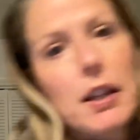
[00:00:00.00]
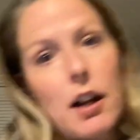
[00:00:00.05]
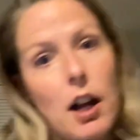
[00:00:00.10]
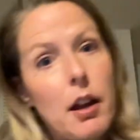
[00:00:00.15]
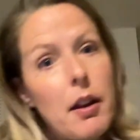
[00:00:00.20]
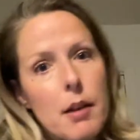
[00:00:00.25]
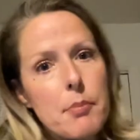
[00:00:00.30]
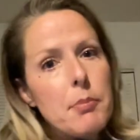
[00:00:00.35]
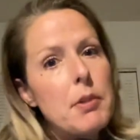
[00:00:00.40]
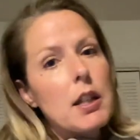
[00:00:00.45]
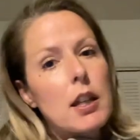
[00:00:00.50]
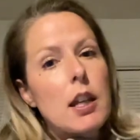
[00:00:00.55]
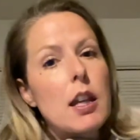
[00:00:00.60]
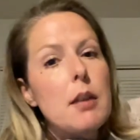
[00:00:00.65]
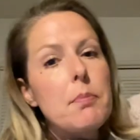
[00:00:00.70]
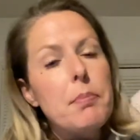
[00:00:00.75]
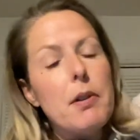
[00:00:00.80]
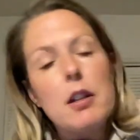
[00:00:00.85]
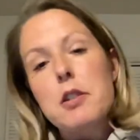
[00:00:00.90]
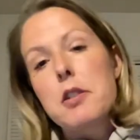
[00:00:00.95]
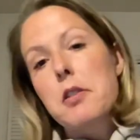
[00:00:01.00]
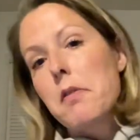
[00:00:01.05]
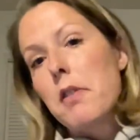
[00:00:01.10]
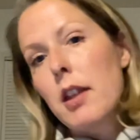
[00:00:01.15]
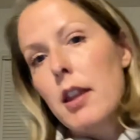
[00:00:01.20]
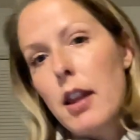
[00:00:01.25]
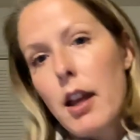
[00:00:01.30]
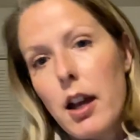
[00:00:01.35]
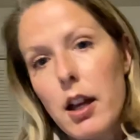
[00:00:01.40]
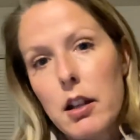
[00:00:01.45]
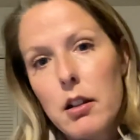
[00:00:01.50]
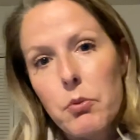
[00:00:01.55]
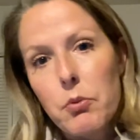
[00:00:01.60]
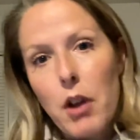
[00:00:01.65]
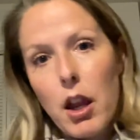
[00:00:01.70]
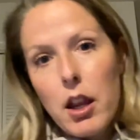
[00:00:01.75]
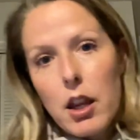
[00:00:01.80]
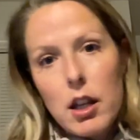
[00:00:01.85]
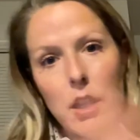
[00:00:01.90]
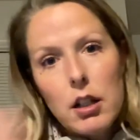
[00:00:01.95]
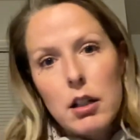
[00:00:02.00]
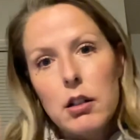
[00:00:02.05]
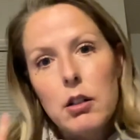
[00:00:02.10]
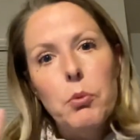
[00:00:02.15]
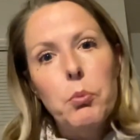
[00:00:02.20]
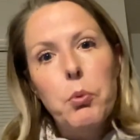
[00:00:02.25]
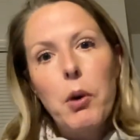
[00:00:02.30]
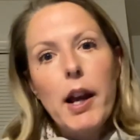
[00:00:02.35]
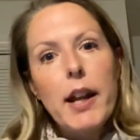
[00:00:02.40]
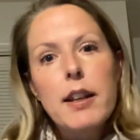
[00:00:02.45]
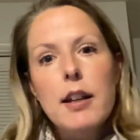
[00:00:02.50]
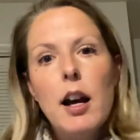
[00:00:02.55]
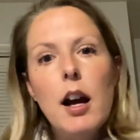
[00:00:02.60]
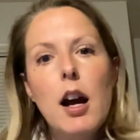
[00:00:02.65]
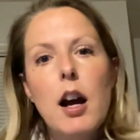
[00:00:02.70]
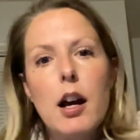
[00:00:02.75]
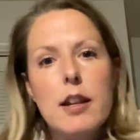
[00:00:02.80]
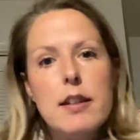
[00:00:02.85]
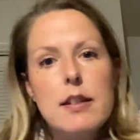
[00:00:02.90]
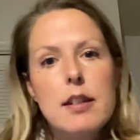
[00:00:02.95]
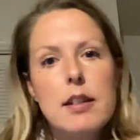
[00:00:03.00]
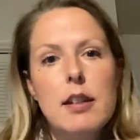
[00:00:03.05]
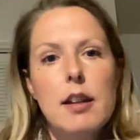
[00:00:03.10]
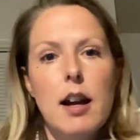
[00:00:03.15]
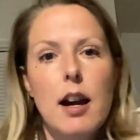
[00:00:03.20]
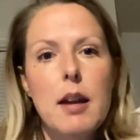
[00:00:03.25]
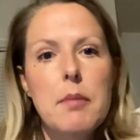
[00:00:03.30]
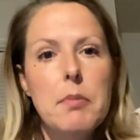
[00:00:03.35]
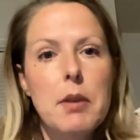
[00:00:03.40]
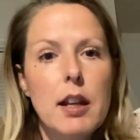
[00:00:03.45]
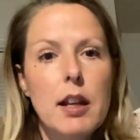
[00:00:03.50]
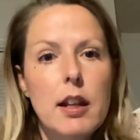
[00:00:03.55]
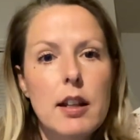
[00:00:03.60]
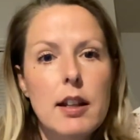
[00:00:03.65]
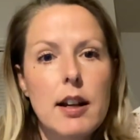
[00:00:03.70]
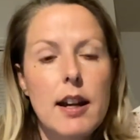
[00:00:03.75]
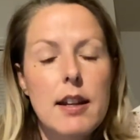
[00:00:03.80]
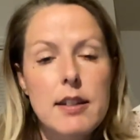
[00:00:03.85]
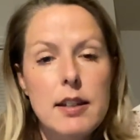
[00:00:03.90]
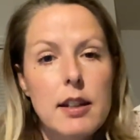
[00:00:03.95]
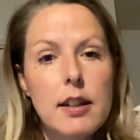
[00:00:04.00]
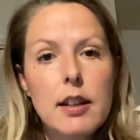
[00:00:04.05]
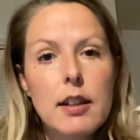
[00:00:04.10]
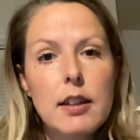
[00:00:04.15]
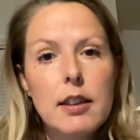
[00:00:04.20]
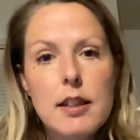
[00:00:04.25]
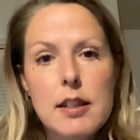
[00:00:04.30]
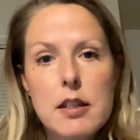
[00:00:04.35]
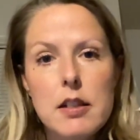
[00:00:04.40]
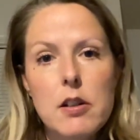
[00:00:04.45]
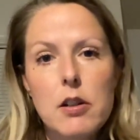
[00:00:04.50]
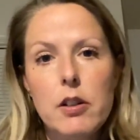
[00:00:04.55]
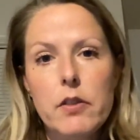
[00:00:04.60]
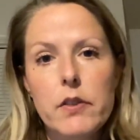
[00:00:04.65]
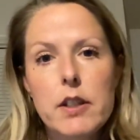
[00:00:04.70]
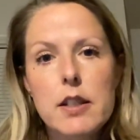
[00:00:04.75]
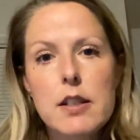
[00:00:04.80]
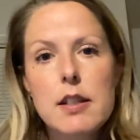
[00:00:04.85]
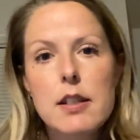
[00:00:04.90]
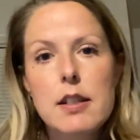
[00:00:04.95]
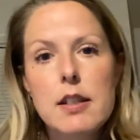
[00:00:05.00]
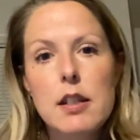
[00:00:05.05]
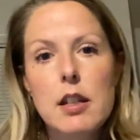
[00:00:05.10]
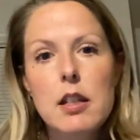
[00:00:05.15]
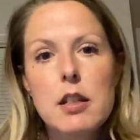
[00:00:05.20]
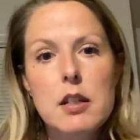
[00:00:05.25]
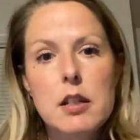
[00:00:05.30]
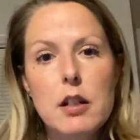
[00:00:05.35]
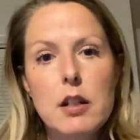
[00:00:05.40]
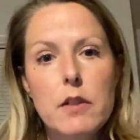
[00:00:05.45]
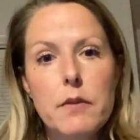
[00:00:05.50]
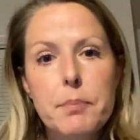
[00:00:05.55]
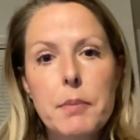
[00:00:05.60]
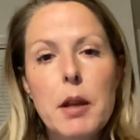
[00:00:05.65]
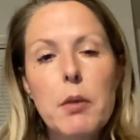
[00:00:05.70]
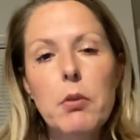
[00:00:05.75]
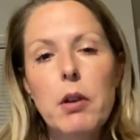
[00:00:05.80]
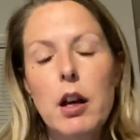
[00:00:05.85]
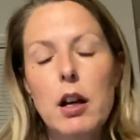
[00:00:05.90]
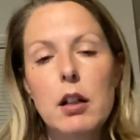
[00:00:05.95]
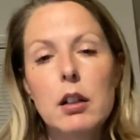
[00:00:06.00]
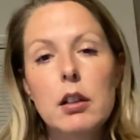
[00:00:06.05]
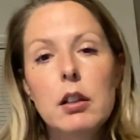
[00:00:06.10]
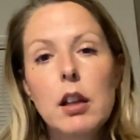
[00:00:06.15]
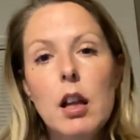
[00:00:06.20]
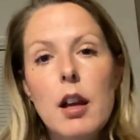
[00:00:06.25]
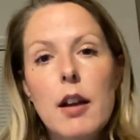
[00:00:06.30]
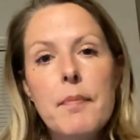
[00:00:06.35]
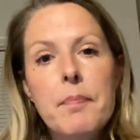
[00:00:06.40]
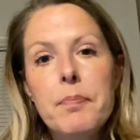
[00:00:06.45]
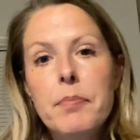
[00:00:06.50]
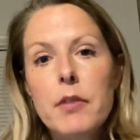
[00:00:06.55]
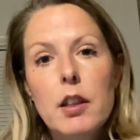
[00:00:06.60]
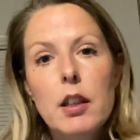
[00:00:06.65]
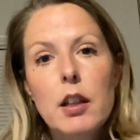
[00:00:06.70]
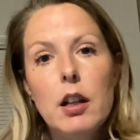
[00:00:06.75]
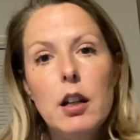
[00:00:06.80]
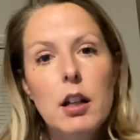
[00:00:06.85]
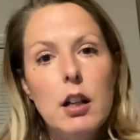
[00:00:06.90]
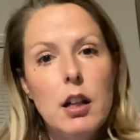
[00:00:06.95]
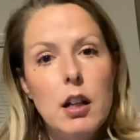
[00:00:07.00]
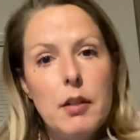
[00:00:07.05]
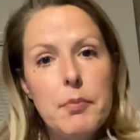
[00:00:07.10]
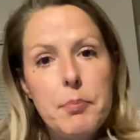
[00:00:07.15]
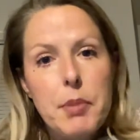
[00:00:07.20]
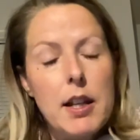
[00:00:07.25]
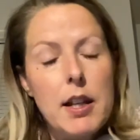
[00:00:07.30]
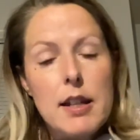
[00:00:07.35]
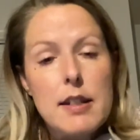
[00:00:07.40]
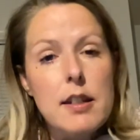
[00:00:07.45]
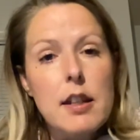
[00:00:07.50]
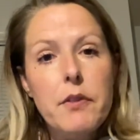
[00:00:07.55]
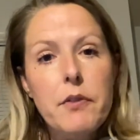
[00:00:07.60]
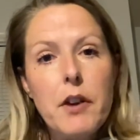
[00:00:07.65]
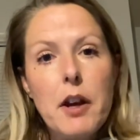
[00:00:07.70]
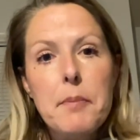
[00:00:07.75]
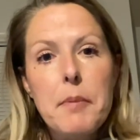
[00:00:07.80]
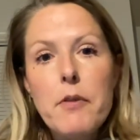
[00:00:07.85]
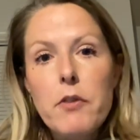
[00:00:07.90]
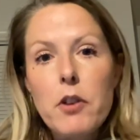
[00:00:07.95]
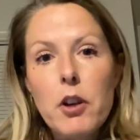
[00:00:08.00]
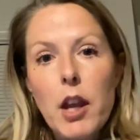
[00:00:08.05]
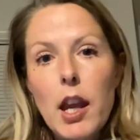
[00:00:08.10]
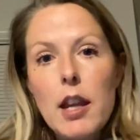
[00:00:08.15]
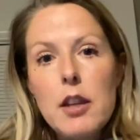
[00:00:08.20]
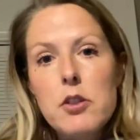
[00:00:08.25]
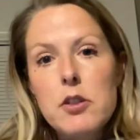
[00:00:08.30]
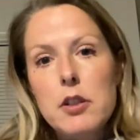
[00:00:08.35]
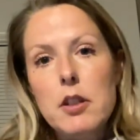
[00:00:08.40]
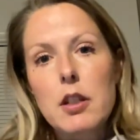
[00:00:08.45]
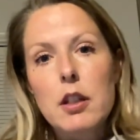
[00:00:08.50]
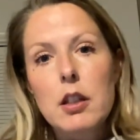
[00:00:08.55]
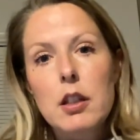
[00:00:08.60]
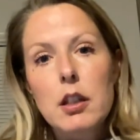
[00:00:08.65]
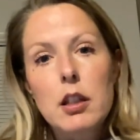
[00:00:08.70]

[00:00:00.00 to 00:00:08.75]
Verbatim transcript: I, I'm going to keep on doing that. Why not? I mean, I did it in the service. It served me well uh, because I found my vocation.